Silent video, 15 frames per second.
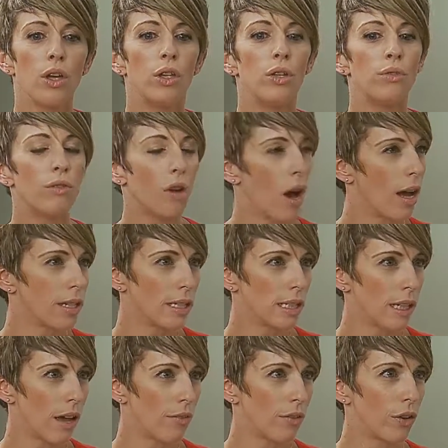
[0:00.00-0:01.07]
You've got to
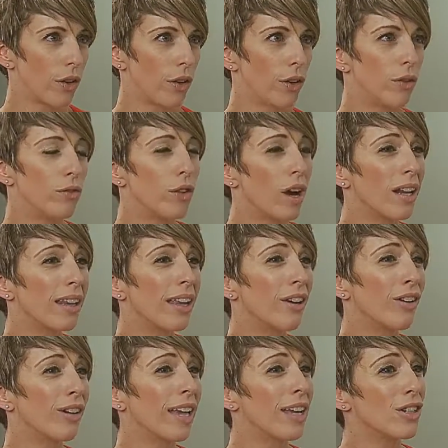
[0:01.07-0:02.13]
love her. You've got to let
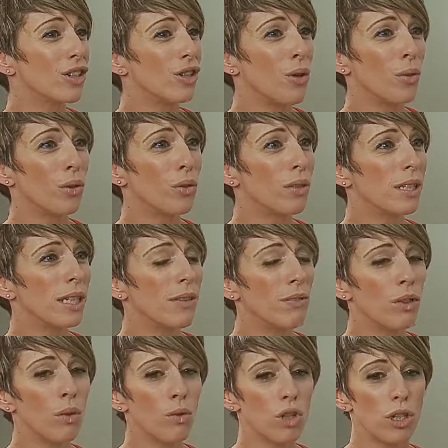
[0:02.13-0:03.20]
her get to know you, because even
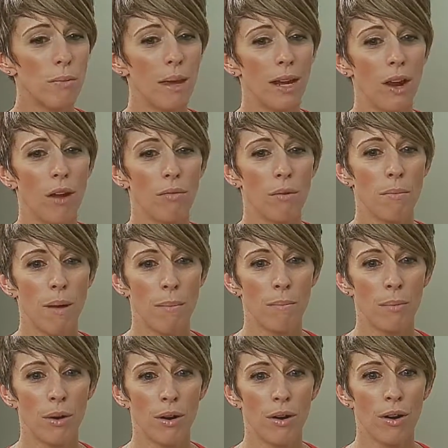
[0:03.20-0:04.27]
though she may not
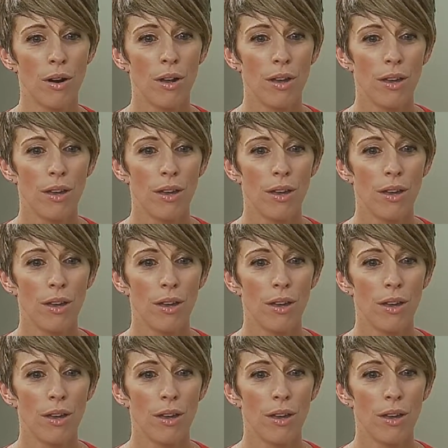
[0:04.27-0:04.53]
remember,